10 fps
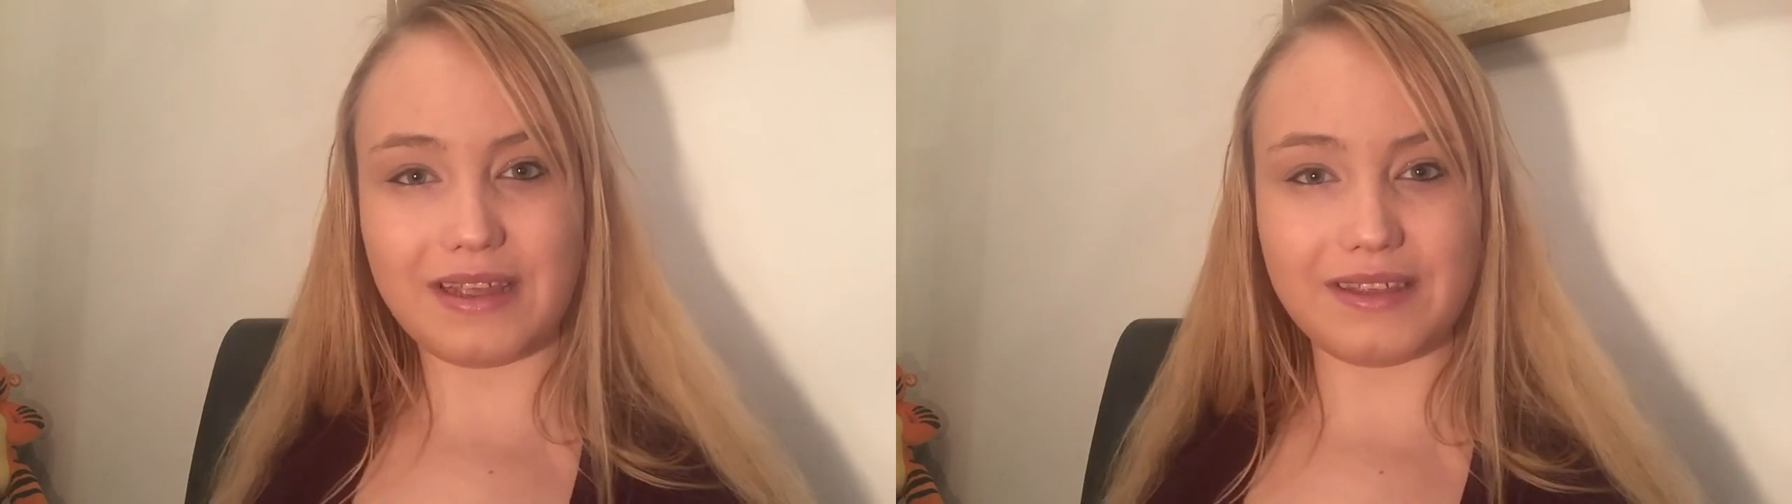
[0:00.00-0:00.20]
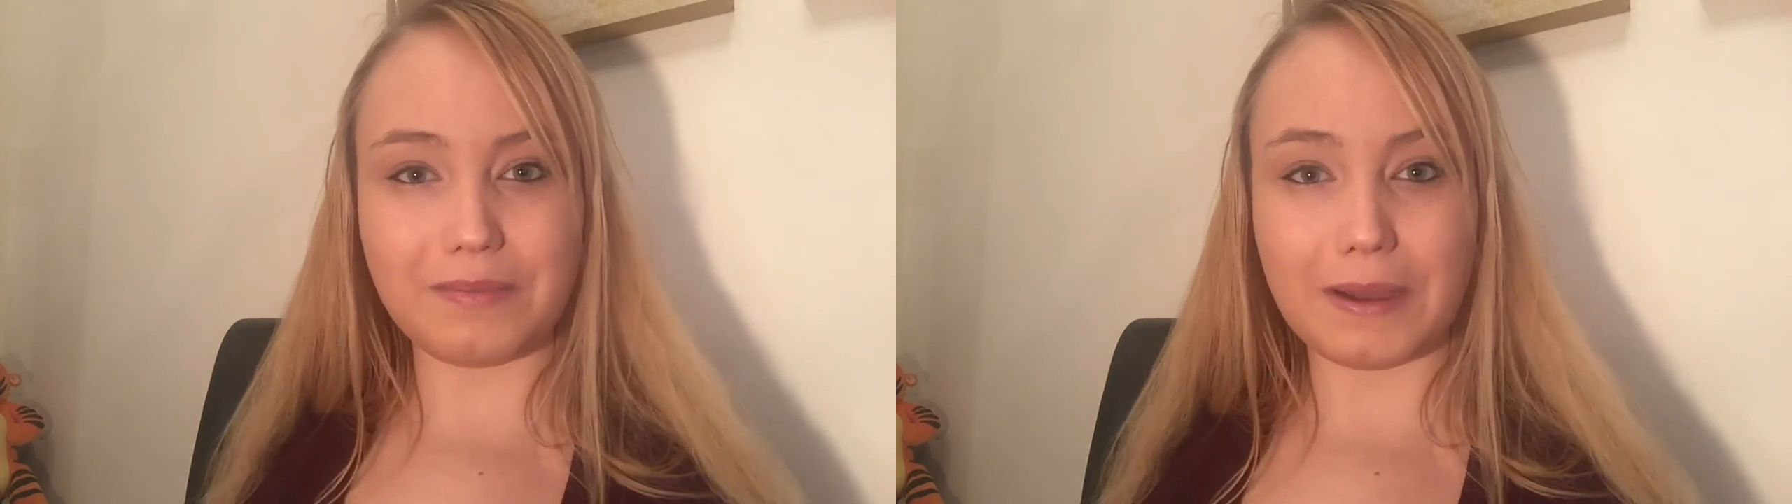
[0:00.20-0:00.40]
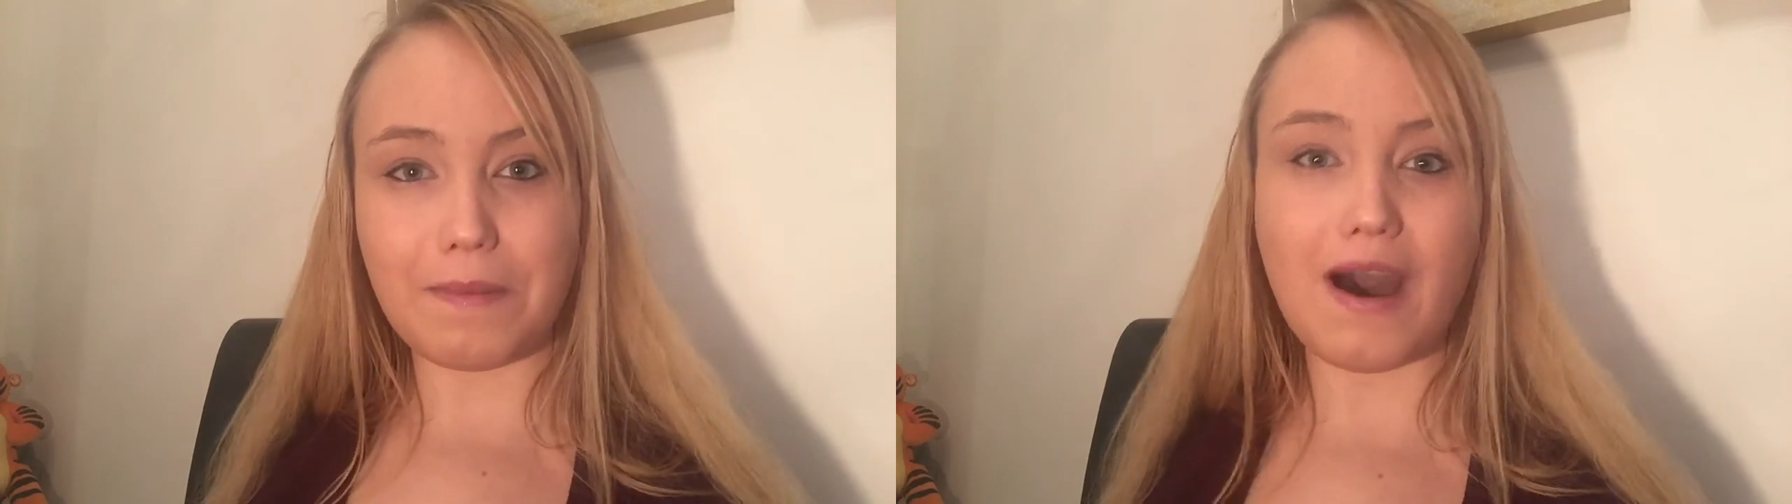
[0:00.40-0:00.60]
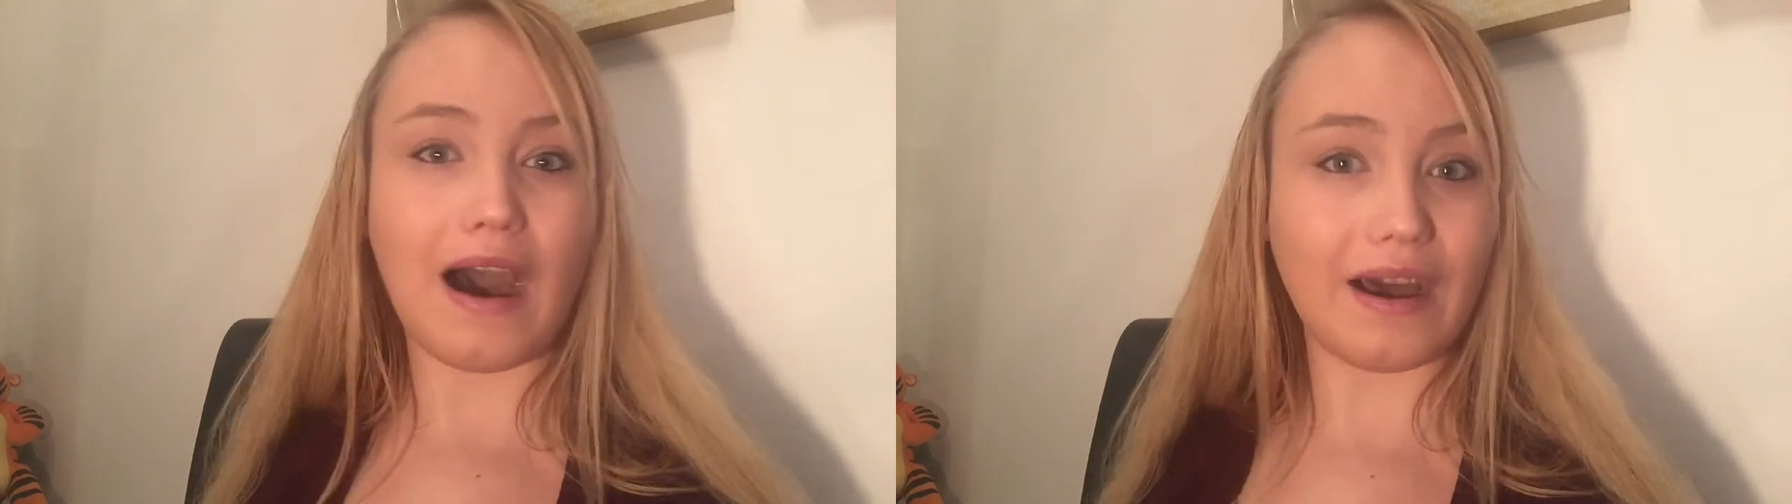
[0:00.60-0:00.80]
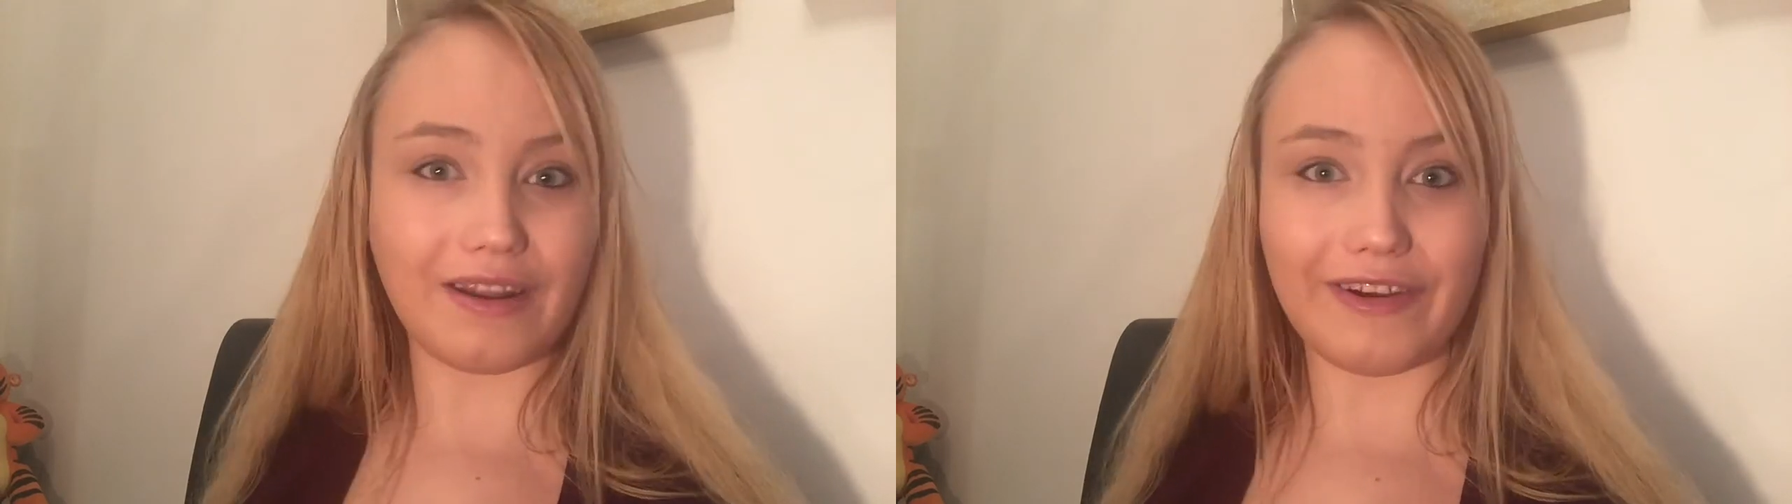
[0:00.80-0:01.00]
It's my
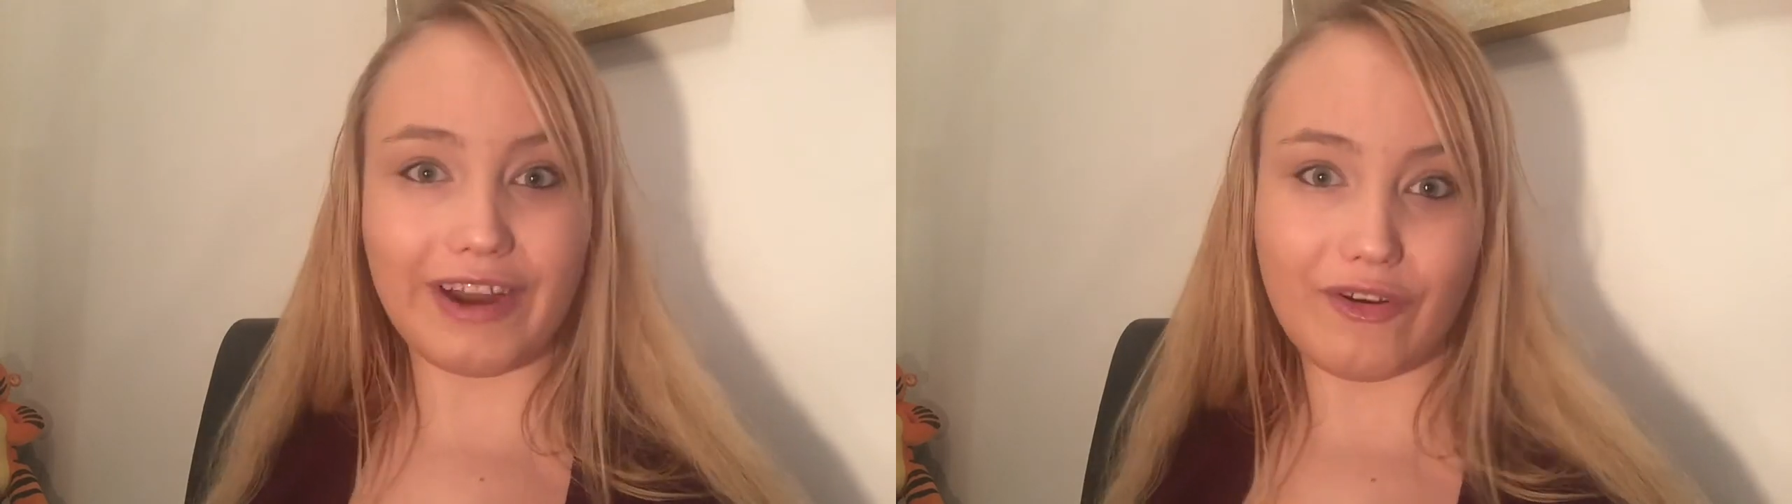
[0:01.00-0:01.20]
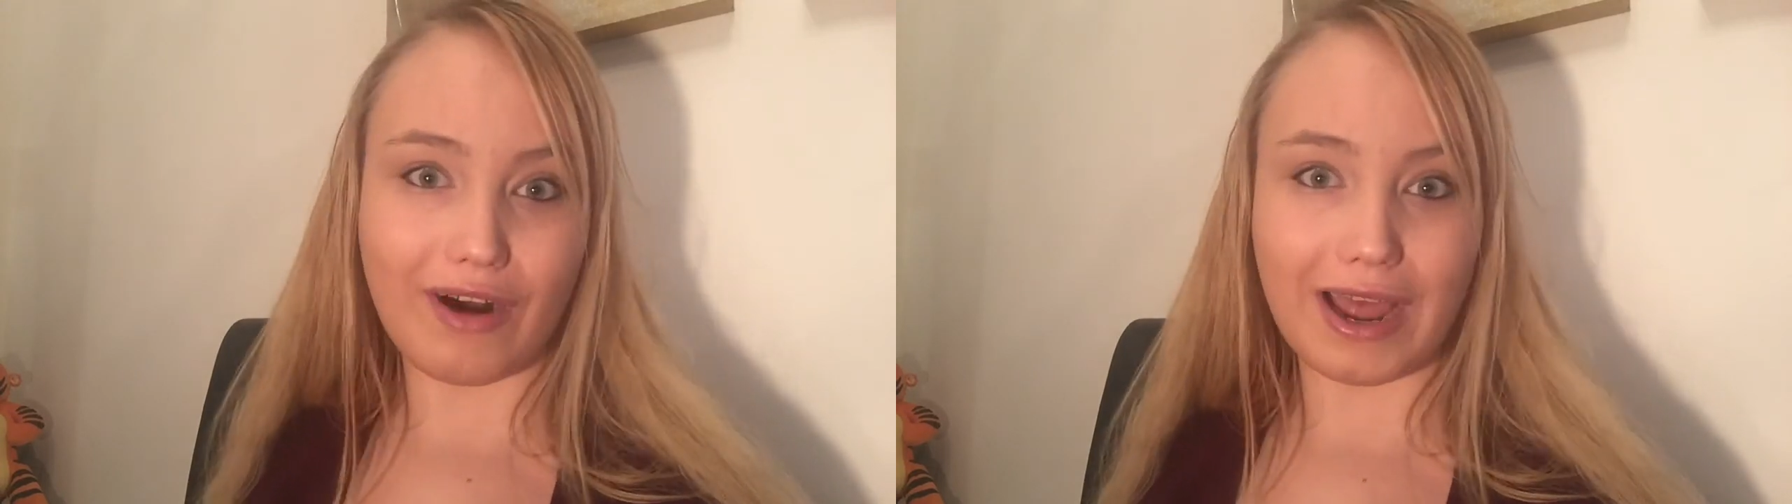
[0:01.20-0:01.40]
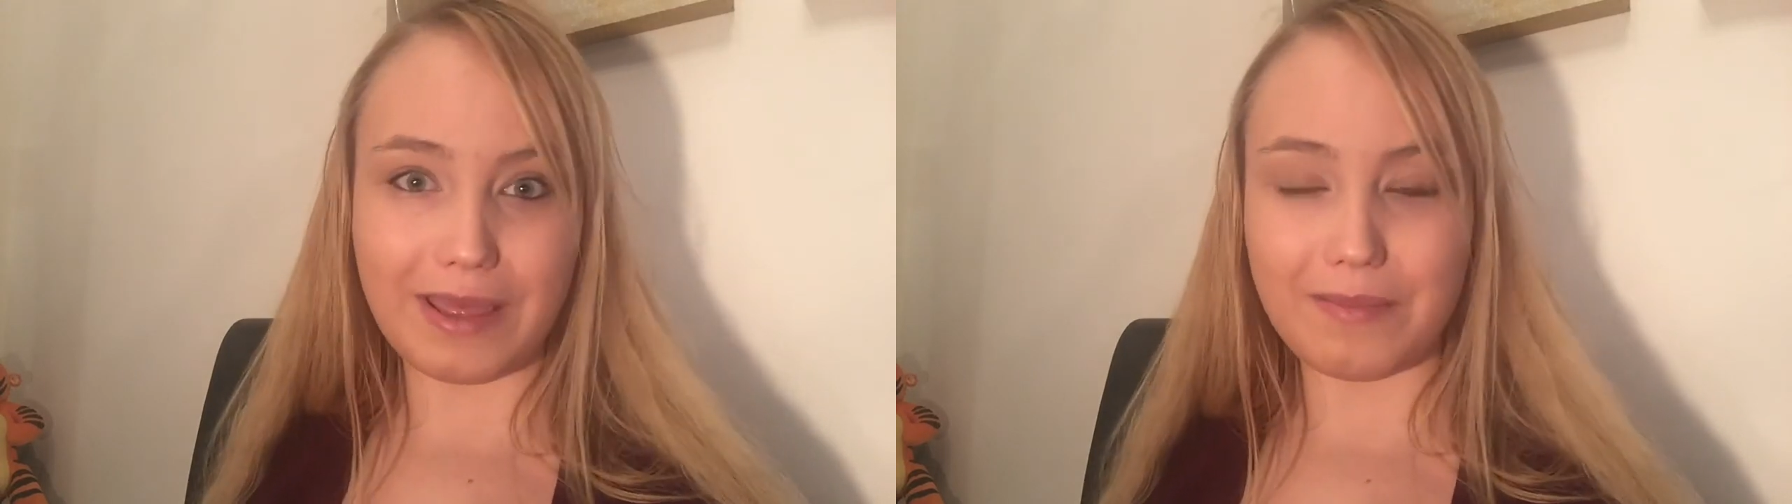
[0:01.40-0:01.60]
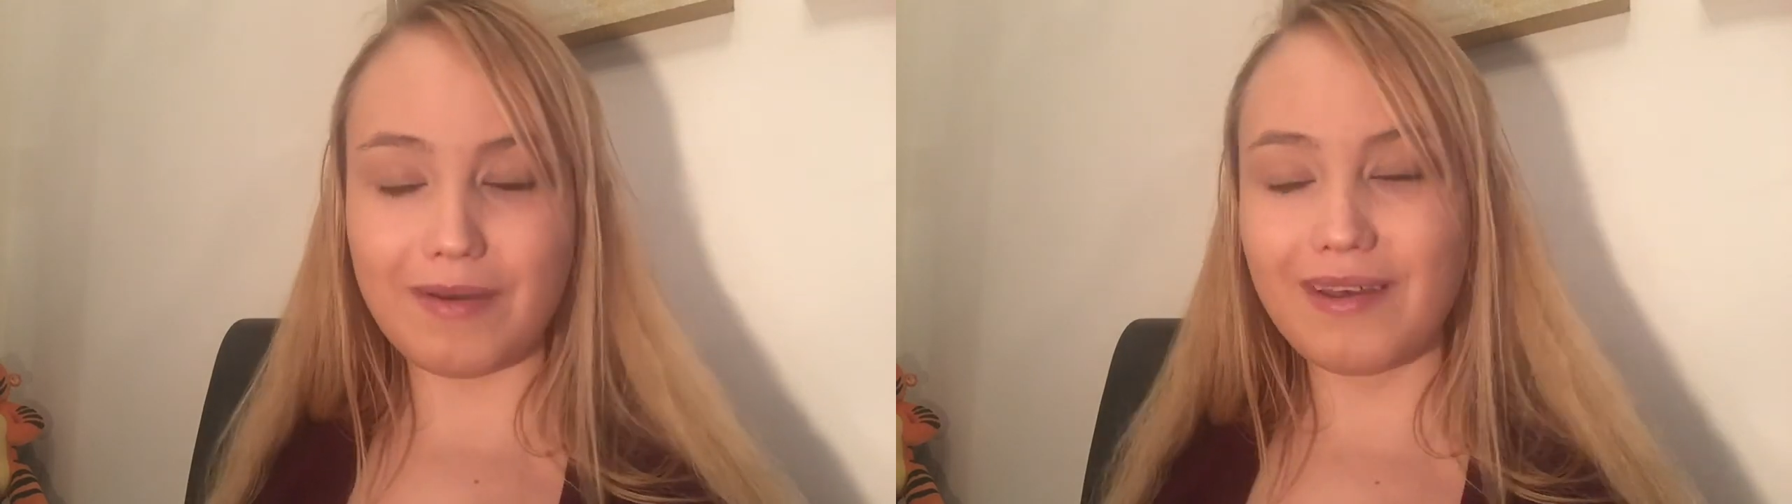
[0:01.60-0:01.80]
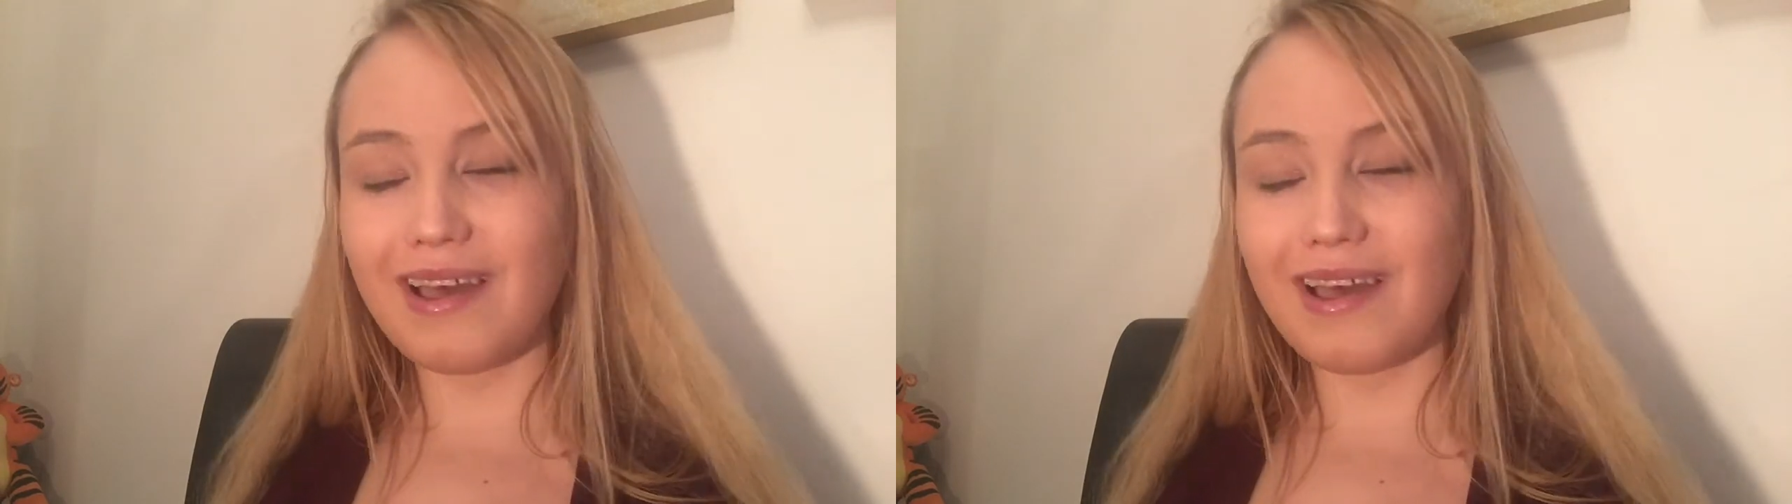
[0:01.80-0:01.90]
partner in crime.